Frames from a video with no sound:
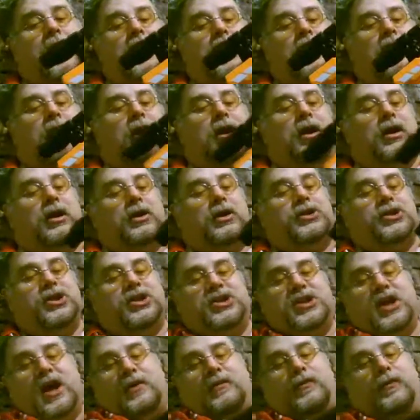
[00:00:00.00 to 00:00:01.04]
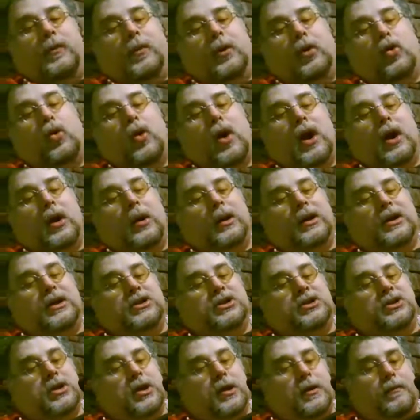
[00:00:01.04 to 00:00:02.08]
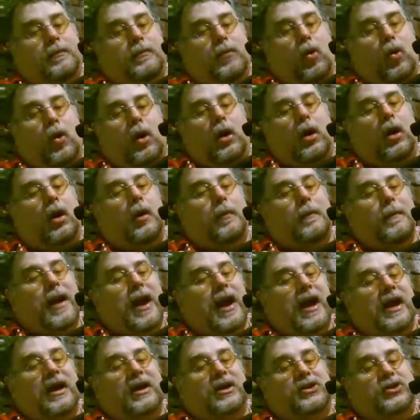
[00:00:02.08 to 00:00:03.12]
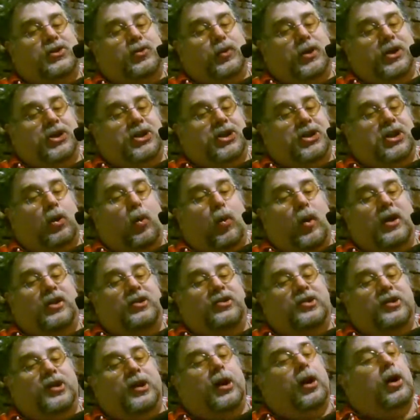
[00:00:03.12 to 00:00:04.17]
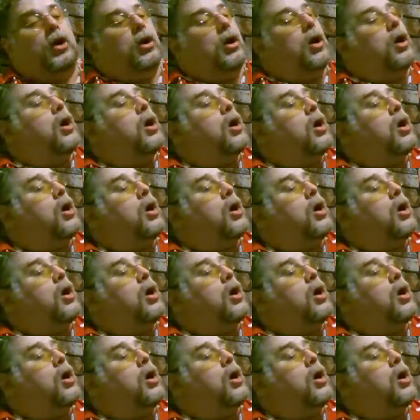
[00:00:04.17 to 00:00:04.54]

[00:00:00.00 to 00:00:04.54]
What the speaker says: is, aside from acquiring some more bags, which the ones that are